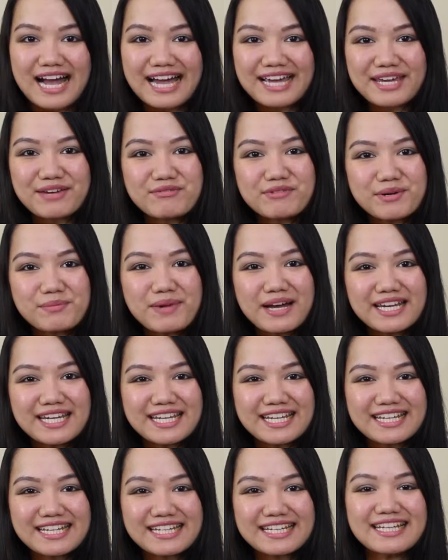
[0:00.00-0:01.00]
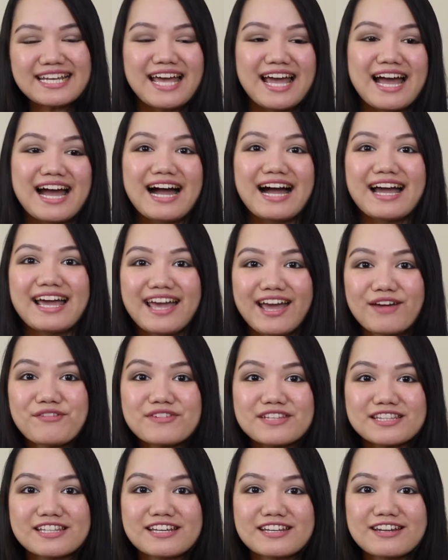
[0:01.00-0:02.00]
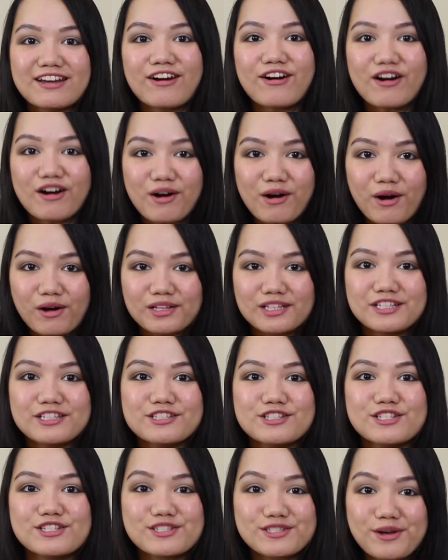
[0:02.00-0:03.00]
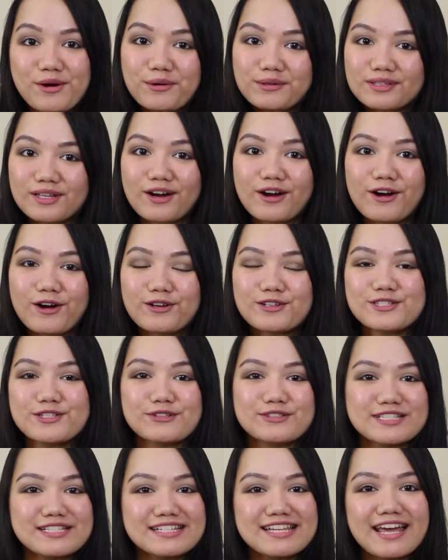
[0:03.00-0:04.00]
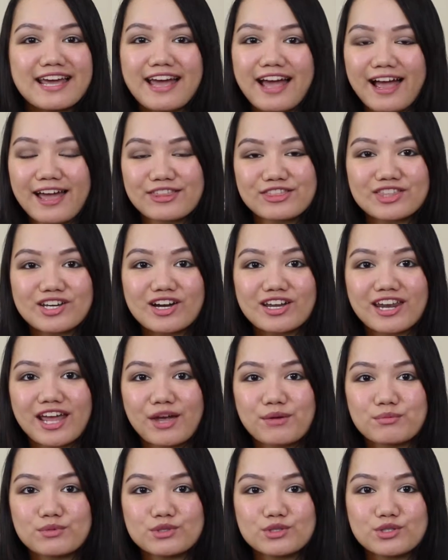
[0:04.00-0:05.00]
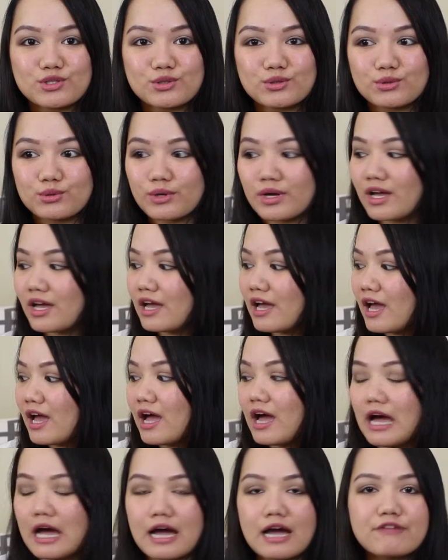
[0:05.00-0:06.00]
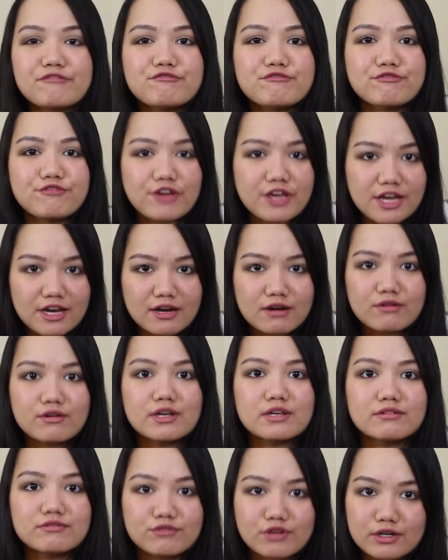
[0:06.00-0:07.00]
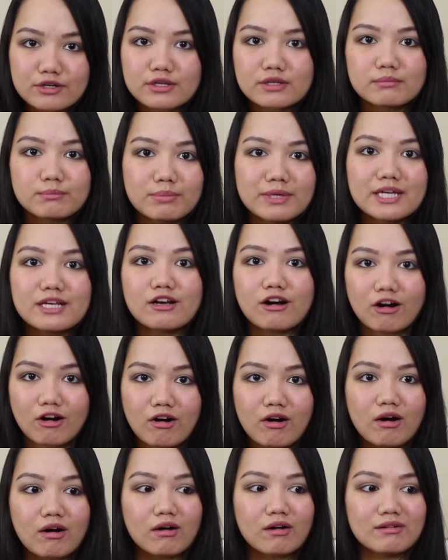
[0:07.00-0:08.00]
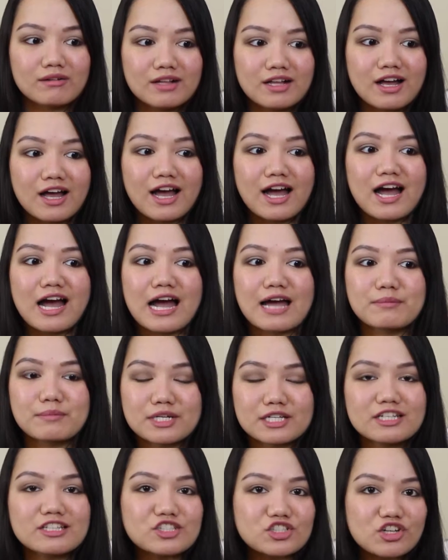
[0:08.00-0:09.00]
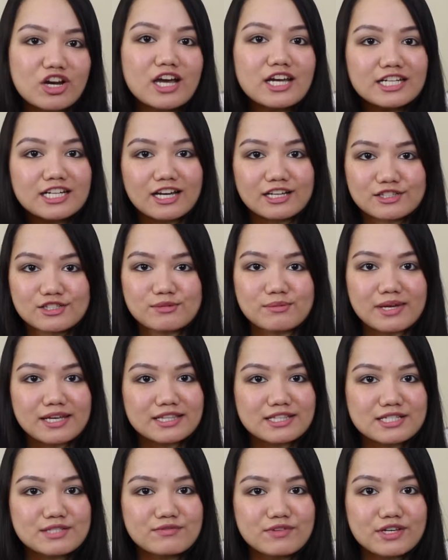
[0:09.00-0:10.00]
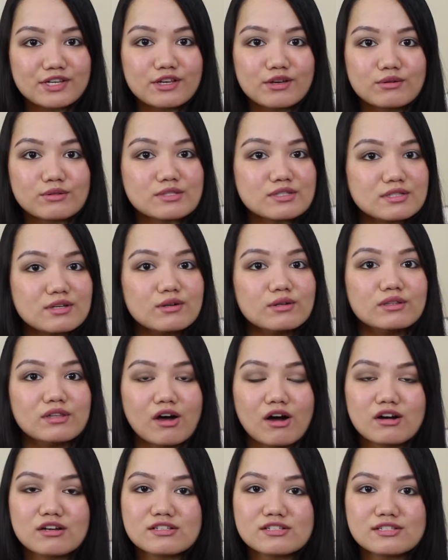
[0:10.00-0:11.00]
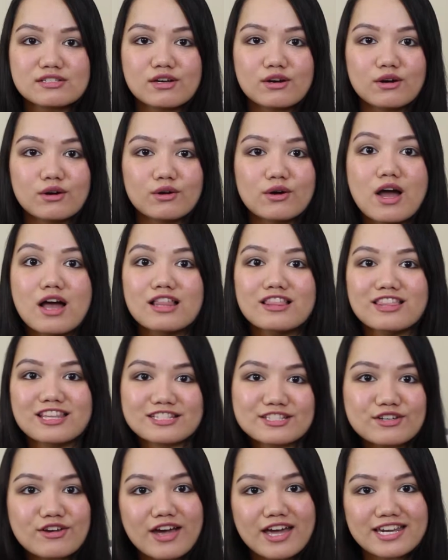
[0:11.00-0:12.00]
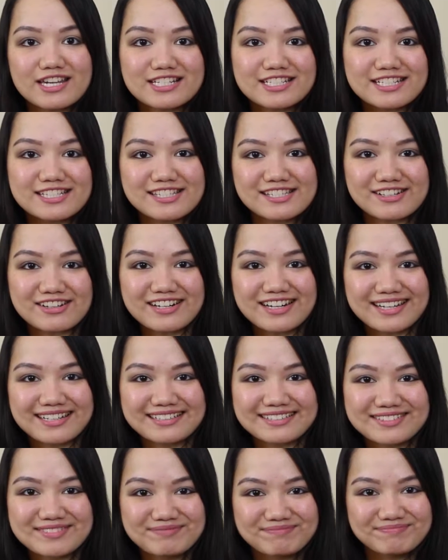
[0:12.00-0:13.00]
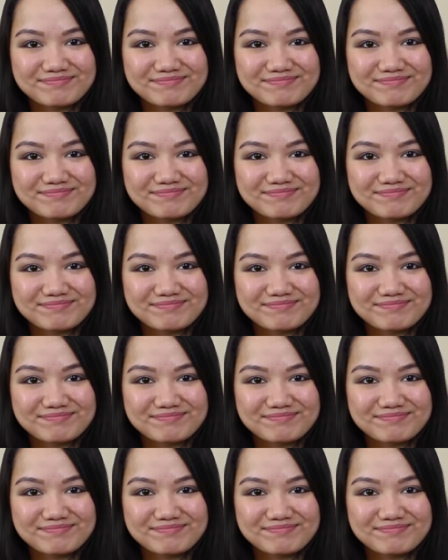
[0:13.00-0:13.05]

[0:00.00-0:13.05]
Hi everybody! I haven't done a haul in so long, so today I thought I would do a very, very big haul. I'm gonna try not to make this video so long, so let's go ahead and get started.